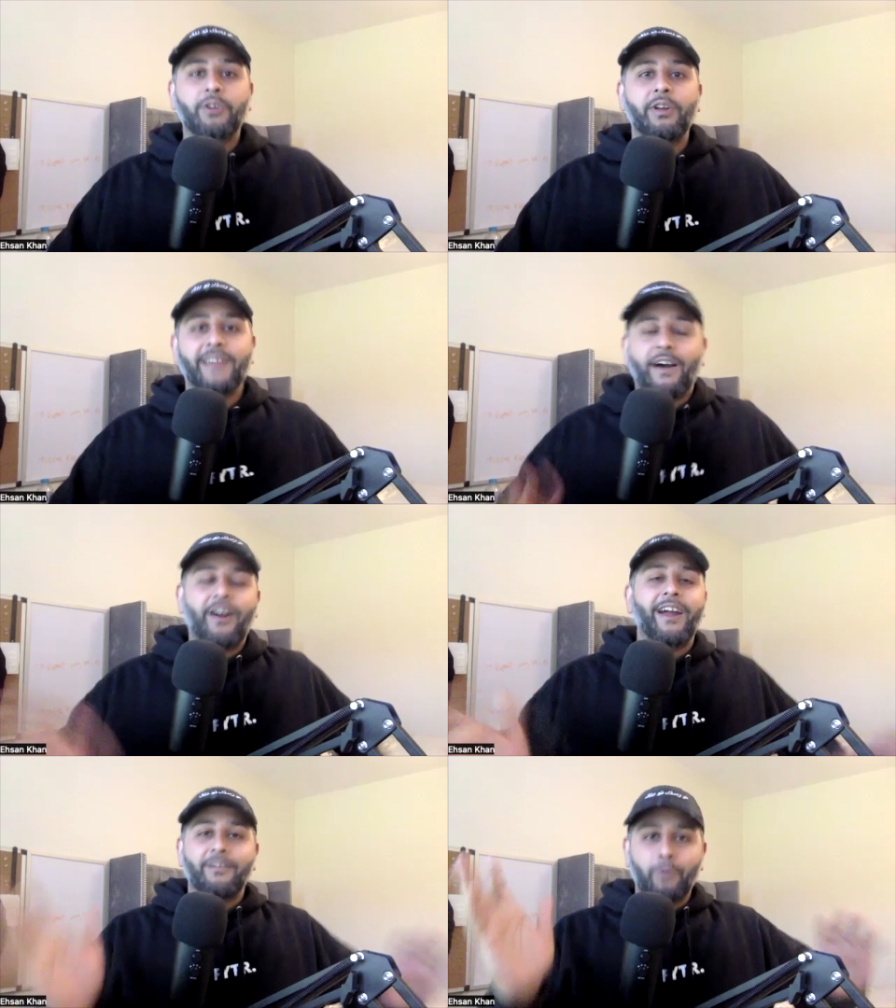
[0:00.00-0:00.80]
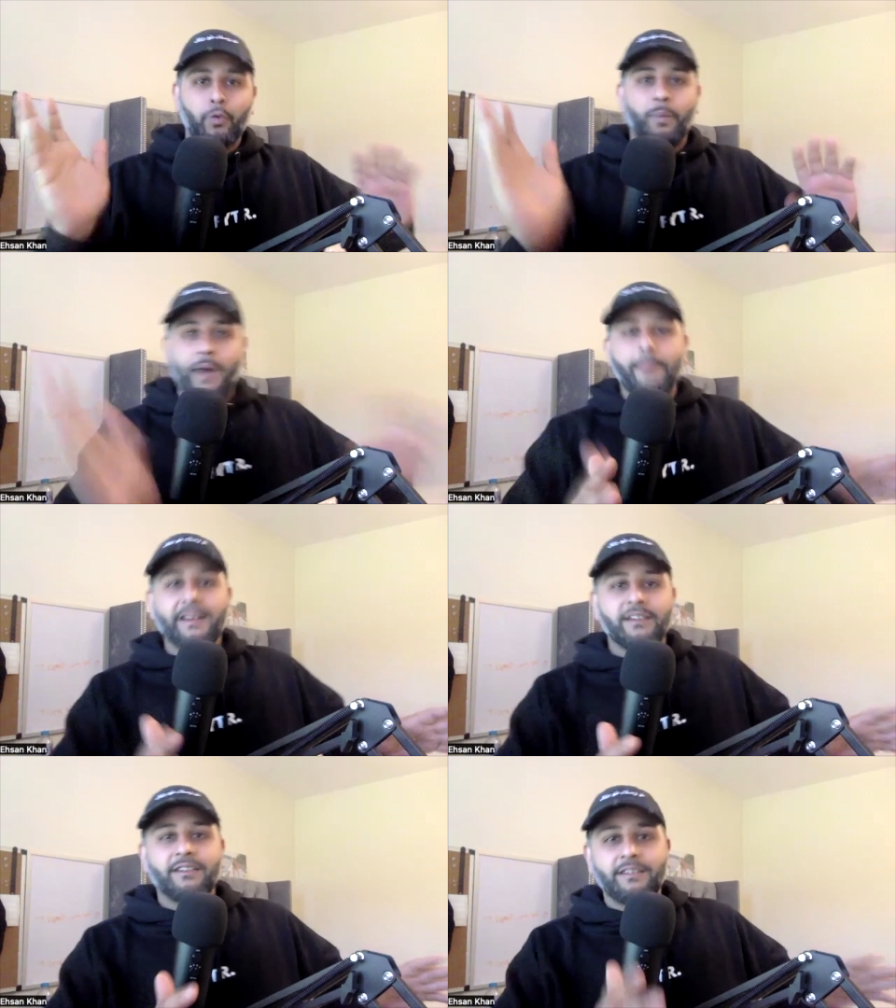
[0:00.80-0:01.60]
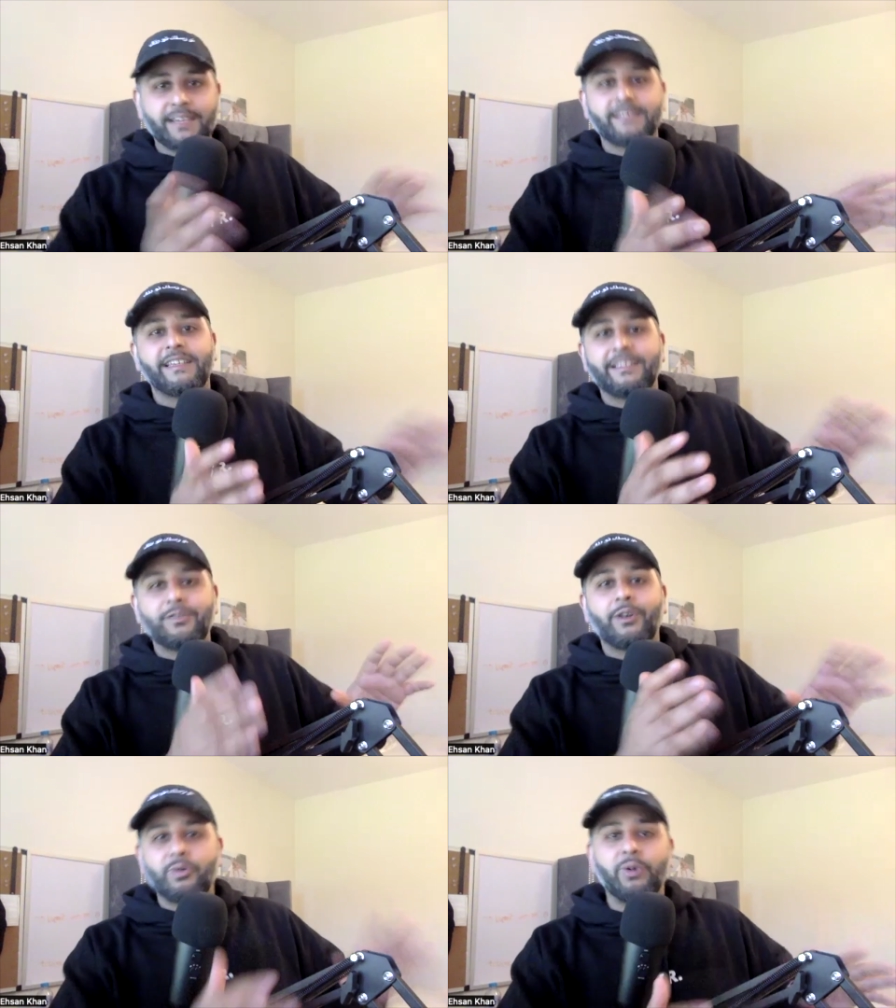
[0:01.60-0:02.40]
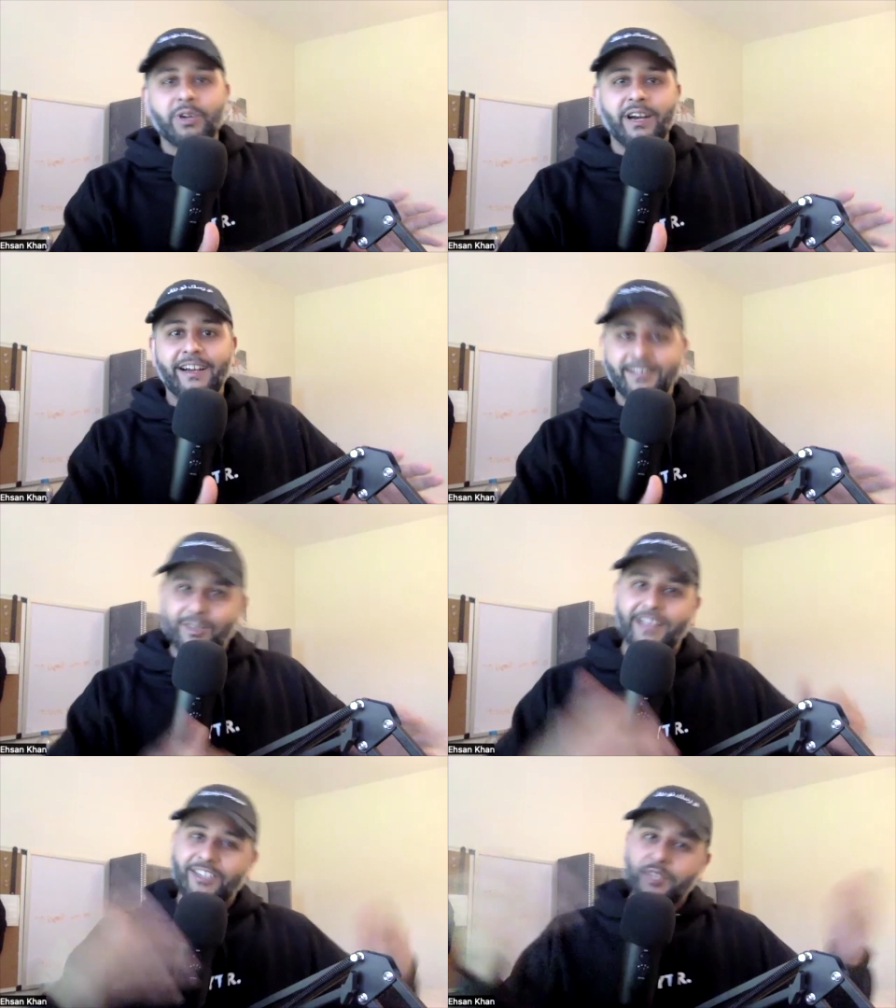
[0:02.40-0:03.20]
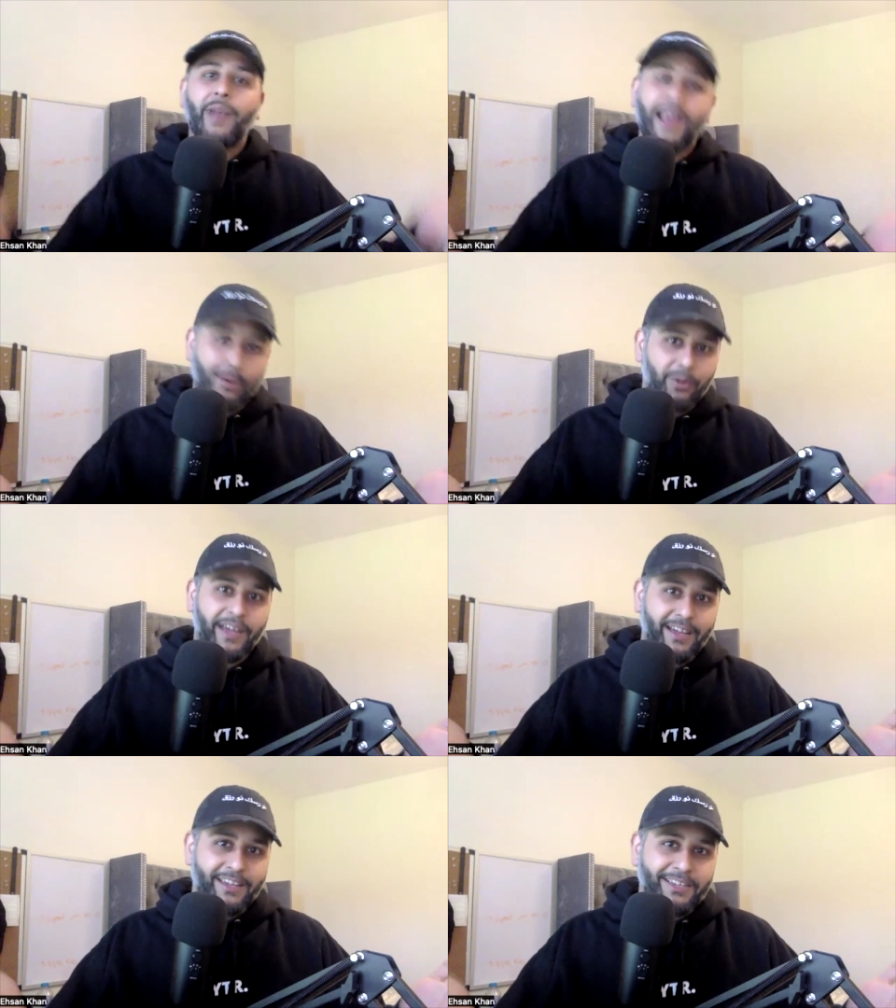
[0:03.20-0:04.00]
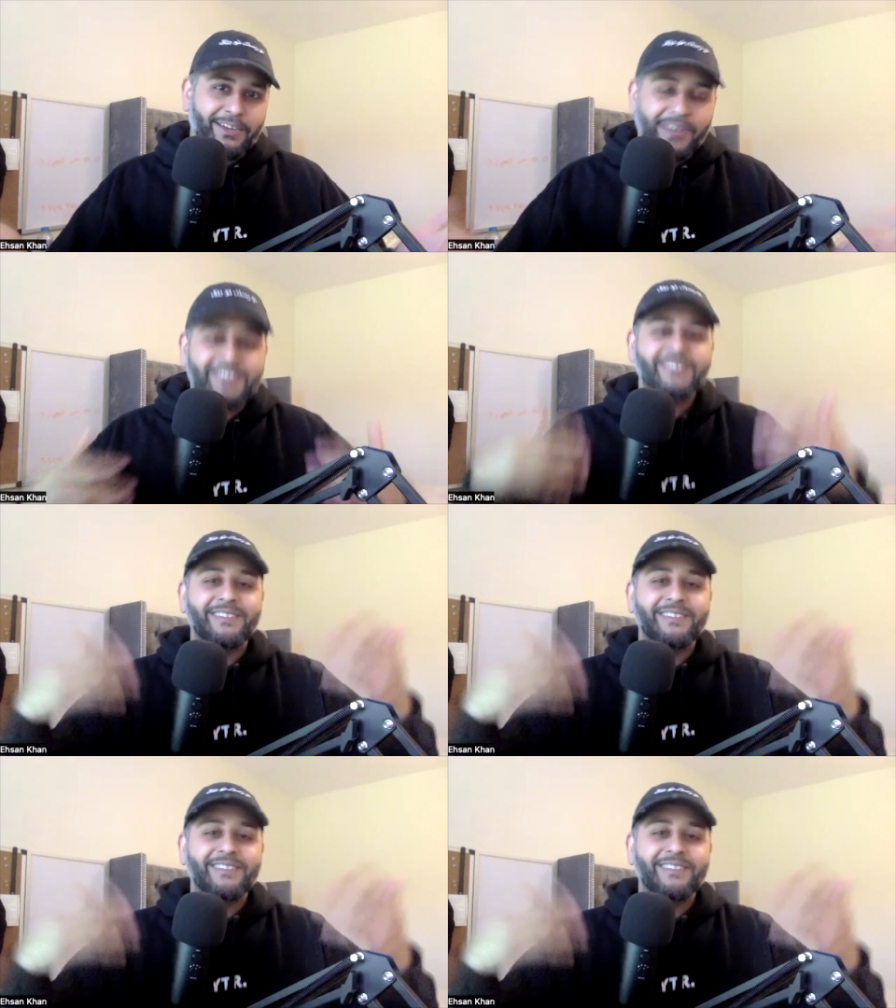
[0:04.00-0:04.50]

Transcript: on that, all right, cool. My man does it. He's not a talker, so let's just play mm-hmm. on that. You know, let's just